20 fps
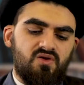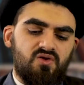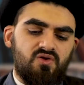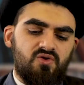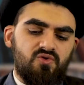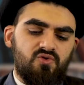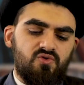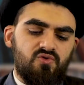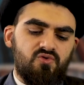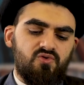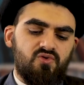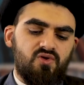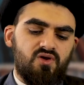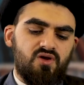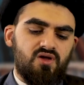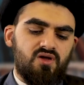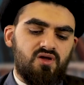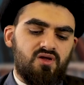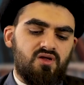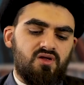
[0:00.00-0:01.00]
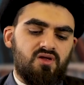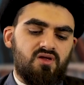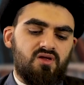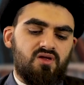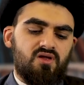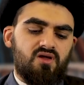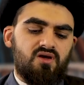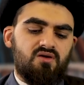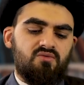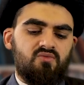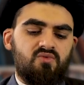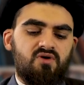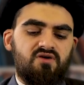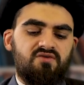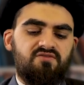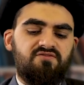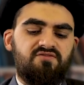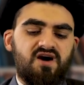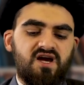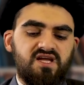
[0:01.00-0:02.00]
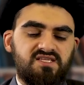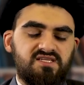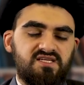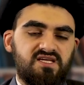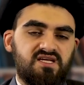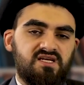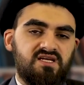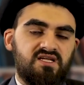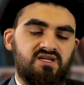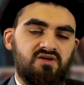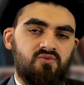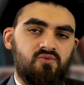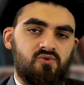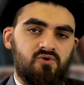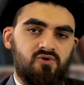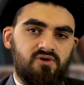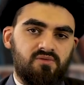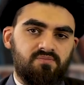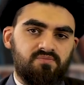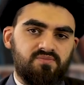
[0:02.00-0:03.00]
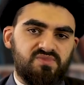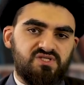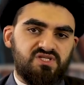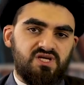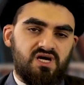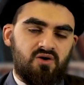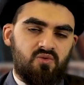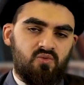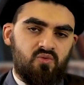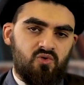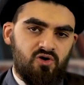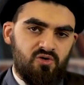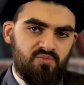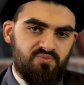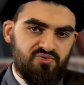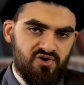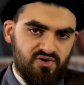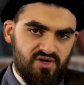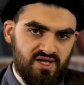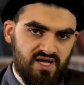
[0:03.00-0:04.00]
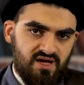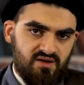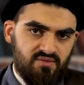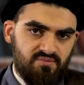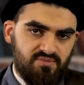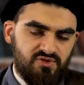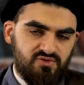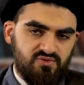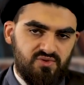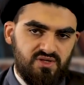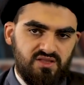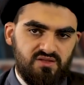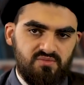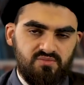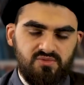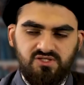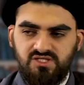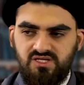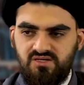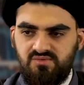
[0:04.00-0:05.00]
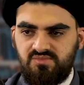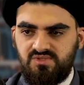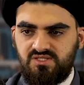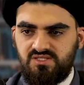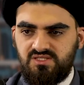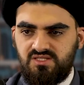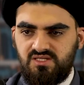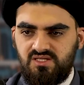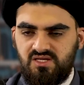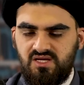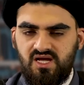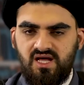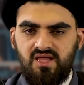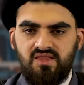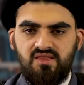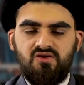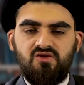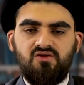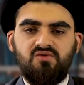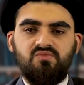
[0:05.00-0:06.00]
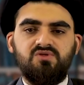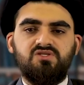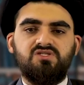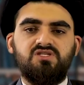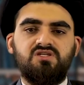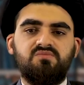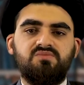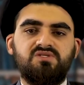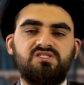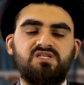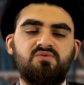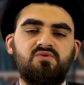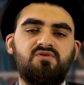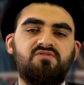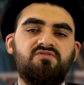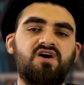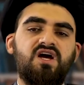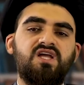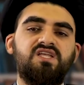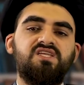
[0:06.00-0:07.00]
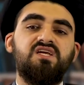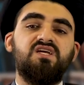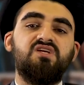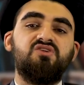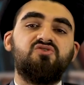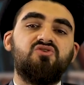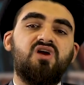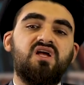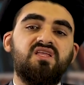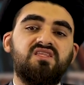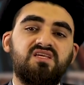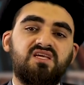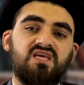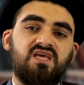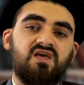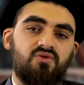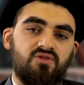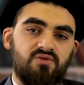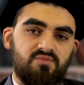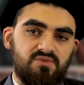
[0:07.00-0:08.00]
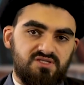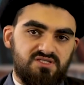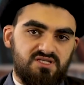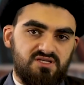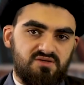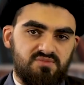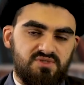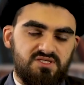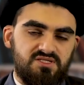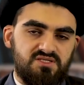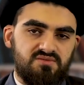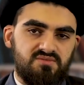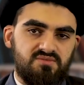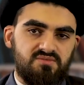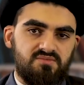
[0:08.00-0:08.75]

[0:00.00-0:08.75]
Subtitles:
who were fighting in a war, so a war broke out between the Muslims and the non-Muslims. They were fighting and trying to kill the Muslims.